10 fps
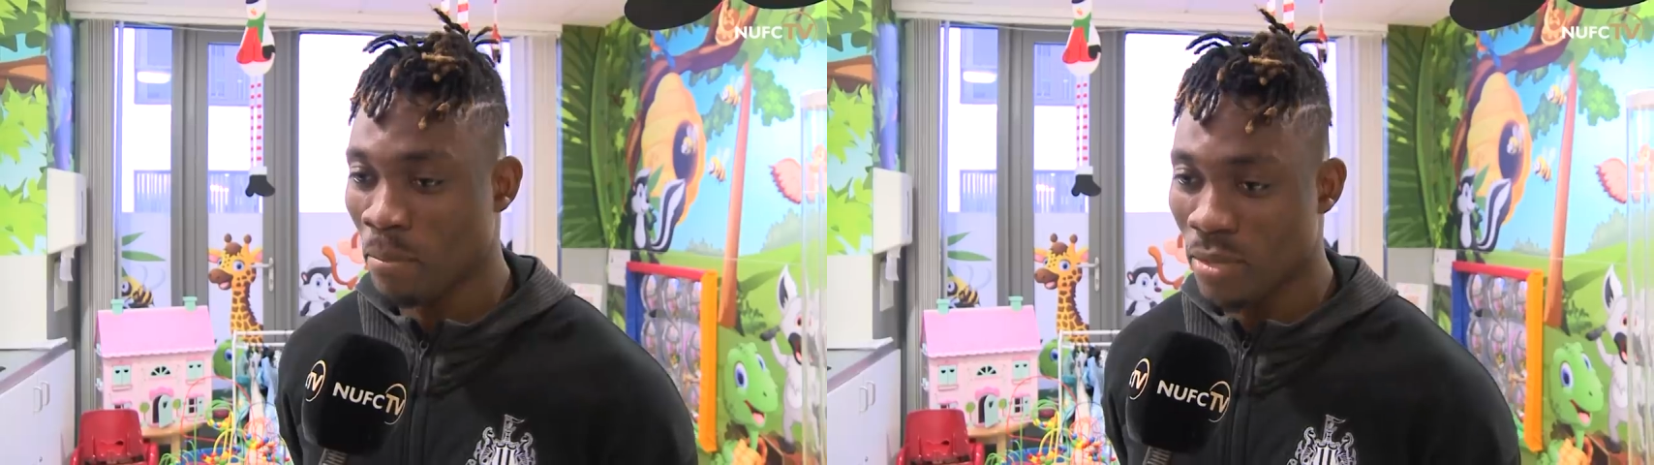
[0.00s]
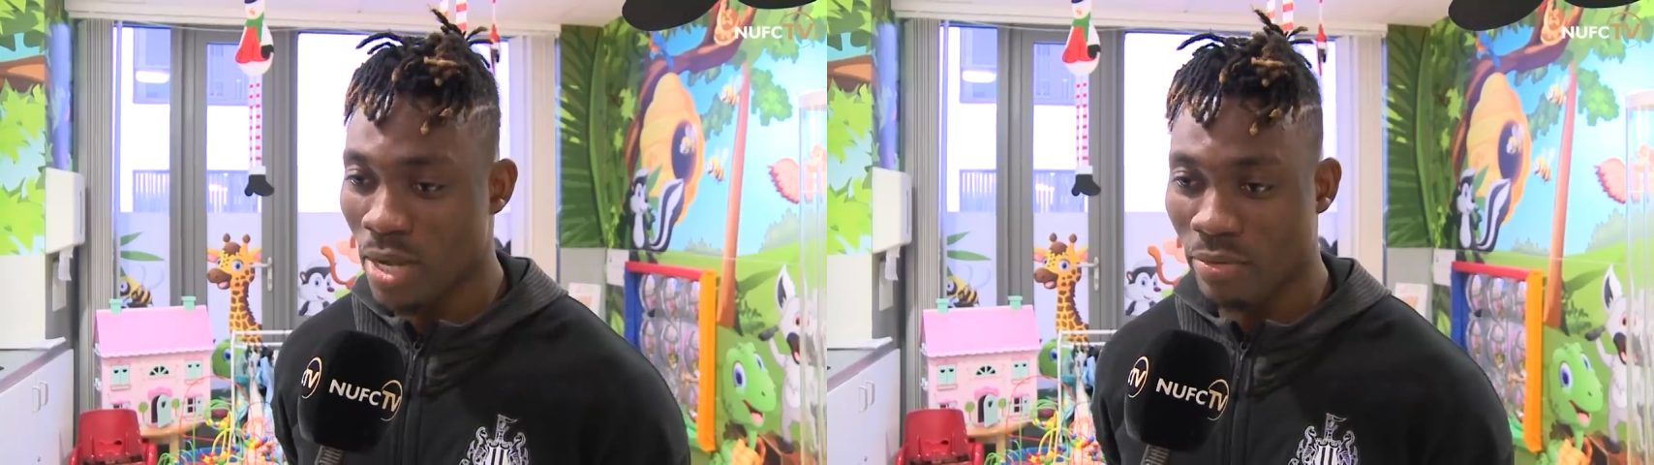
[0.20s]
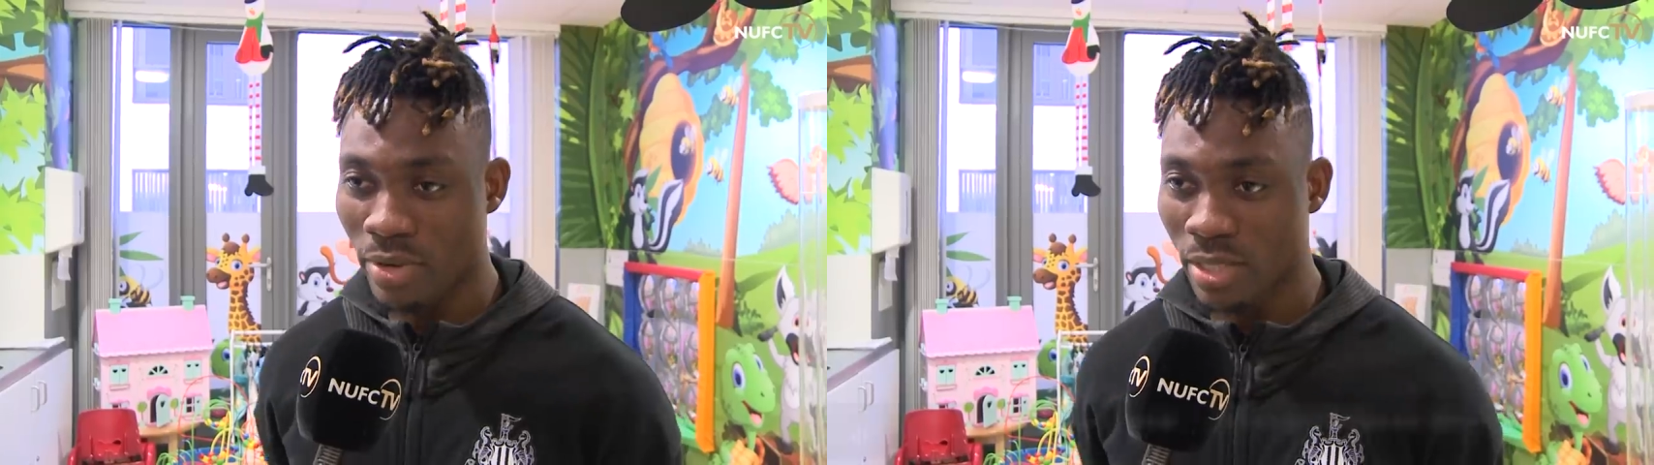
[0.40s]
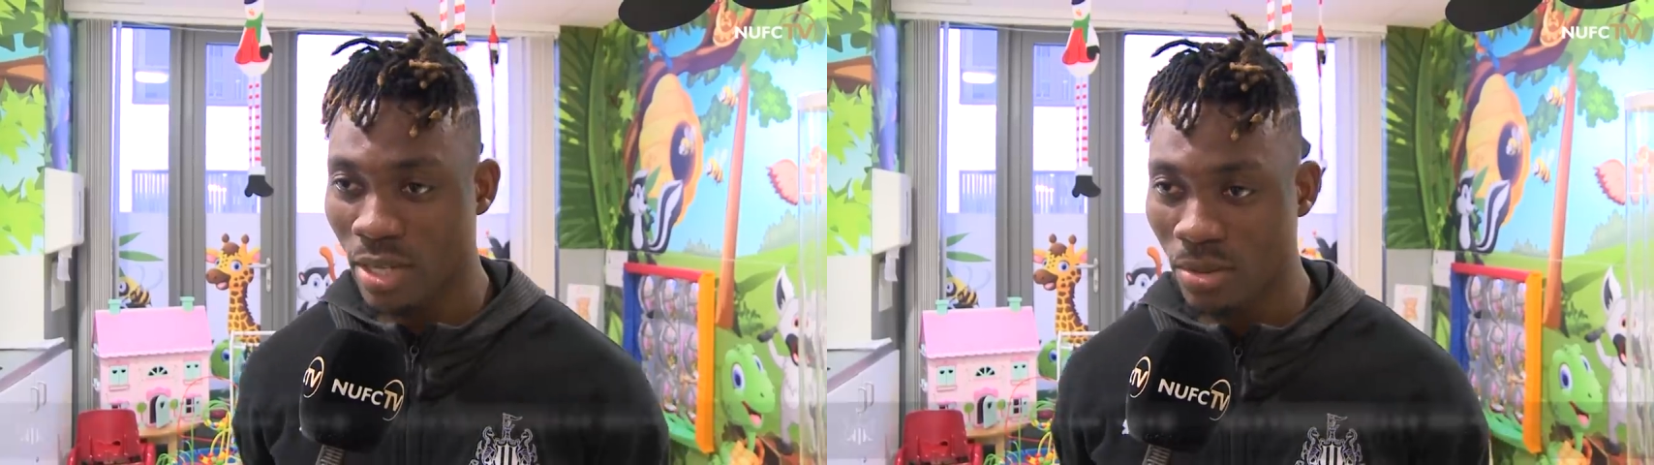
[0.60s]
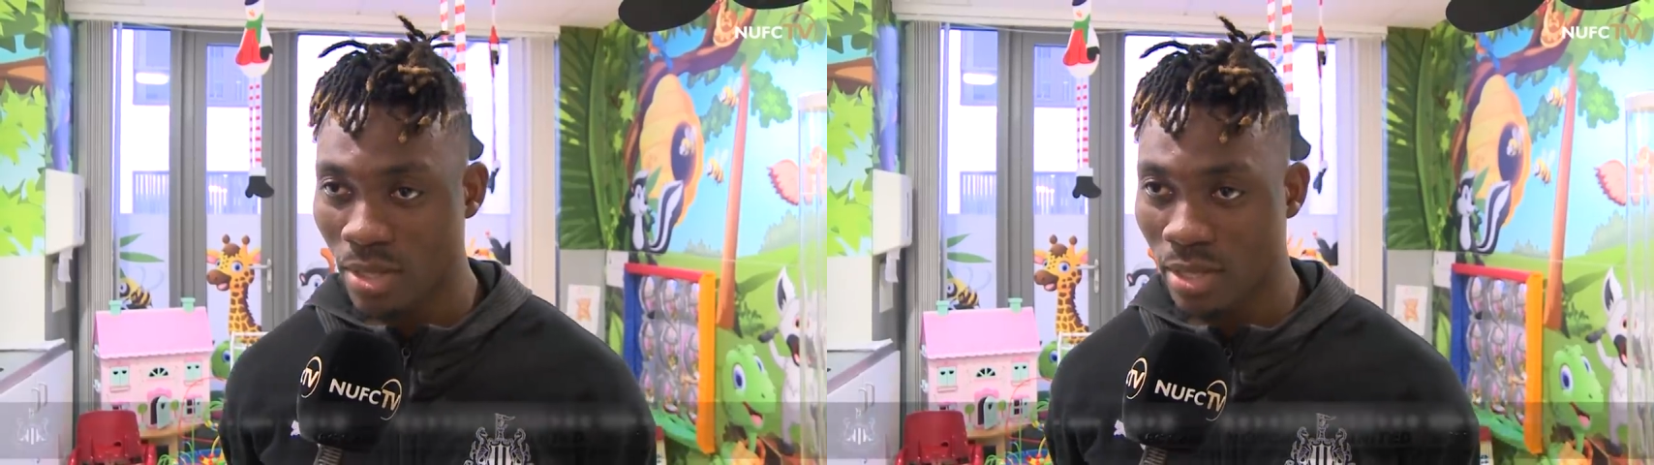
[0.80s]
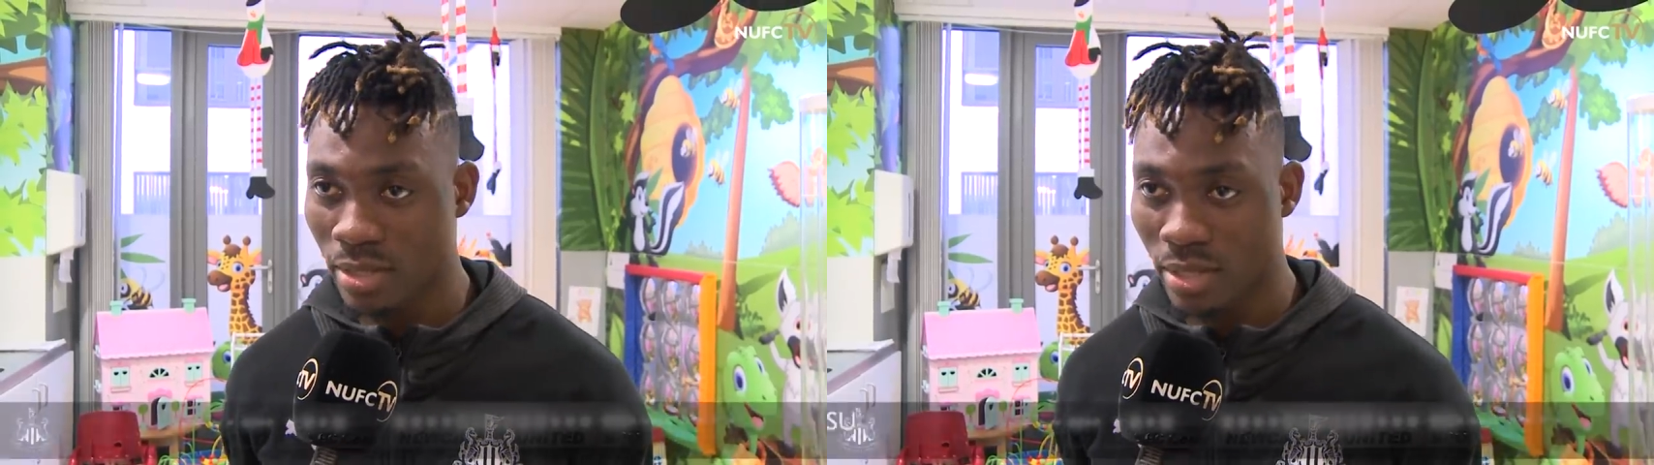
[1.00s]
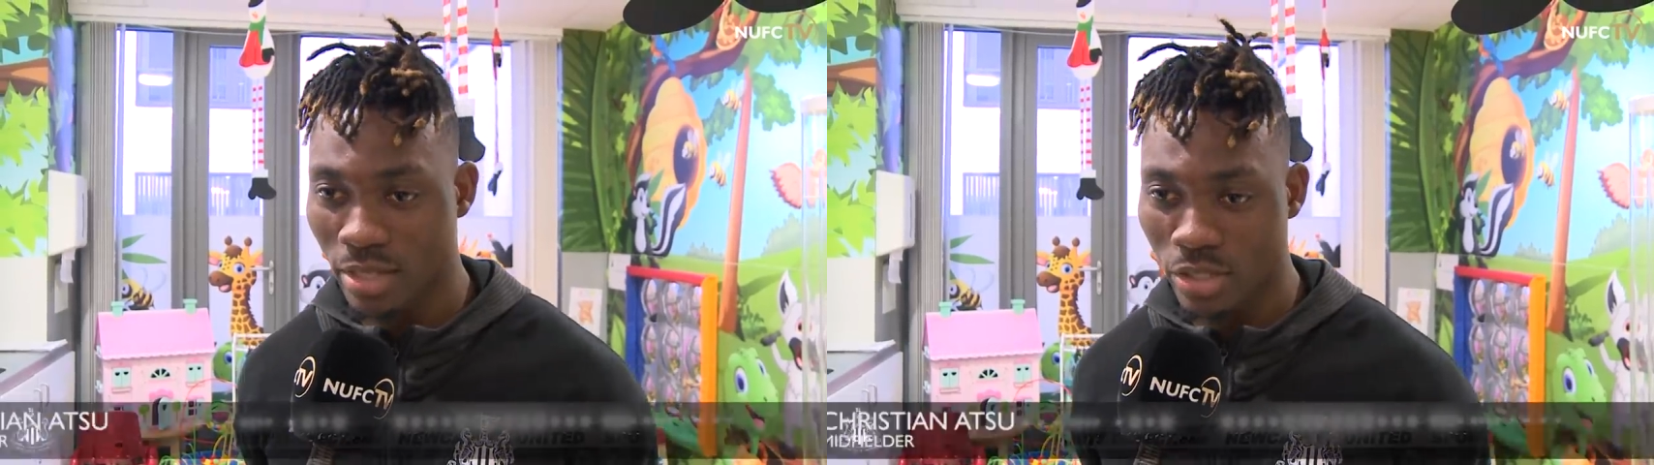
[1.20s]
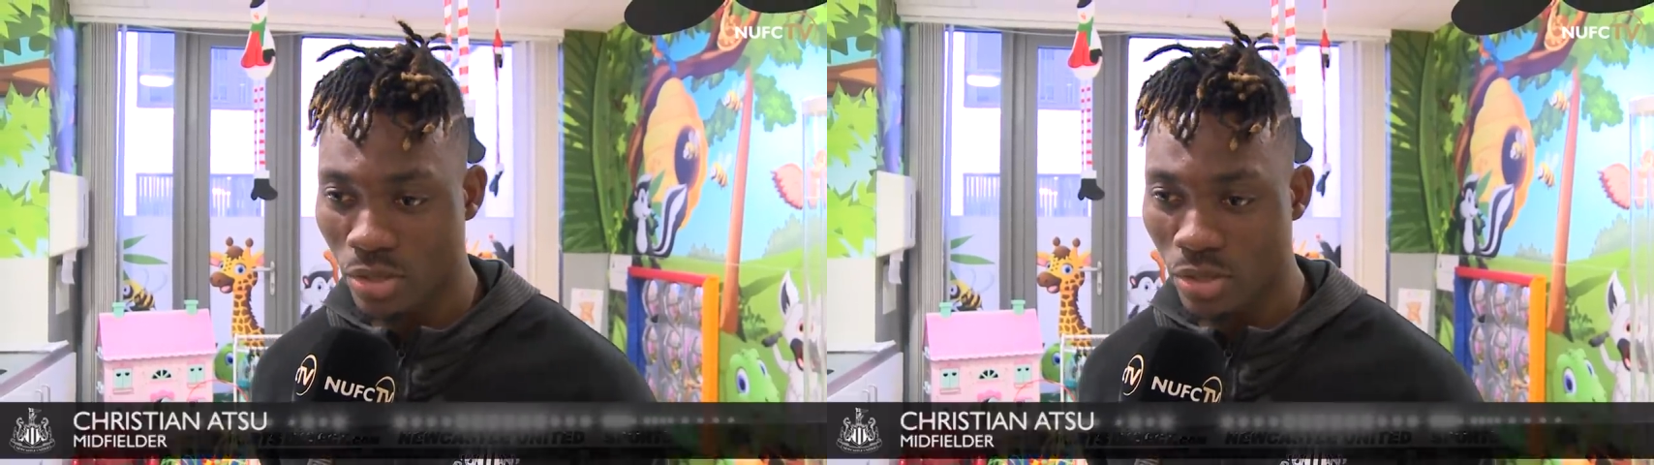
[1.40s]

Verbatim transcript: Yeah, first I would thank uh,